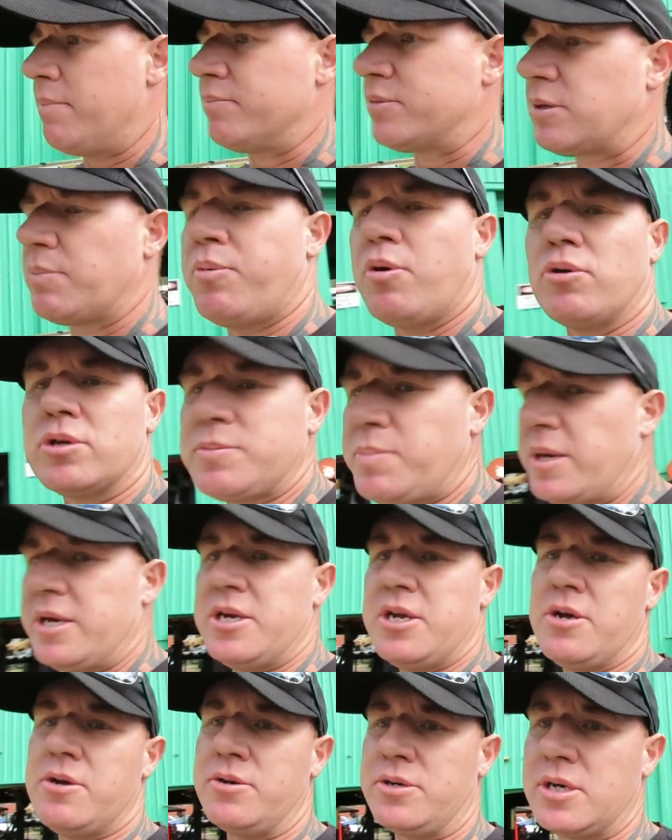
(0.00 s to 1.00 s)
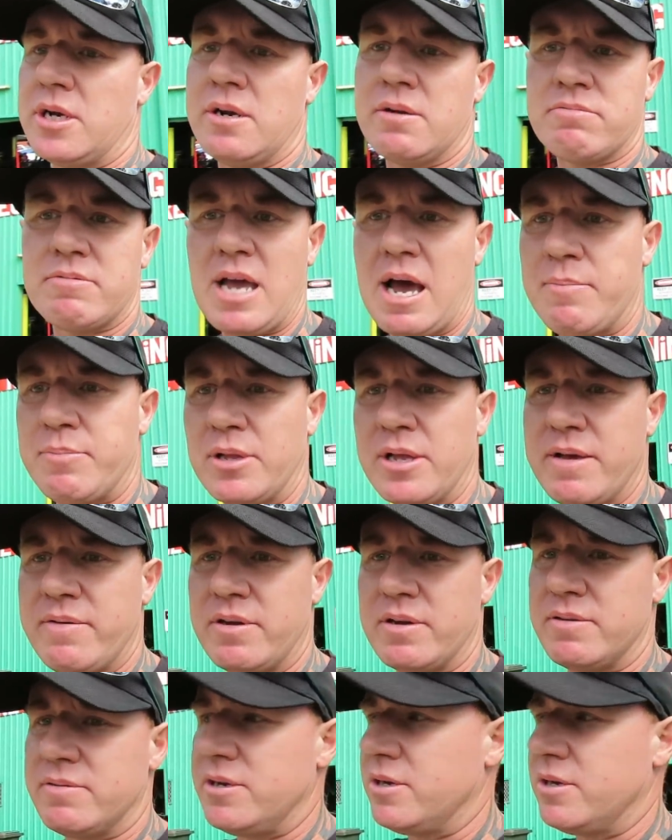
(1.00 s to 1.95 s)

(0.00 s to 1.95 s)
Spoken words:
Support's been huge. Can't believe it.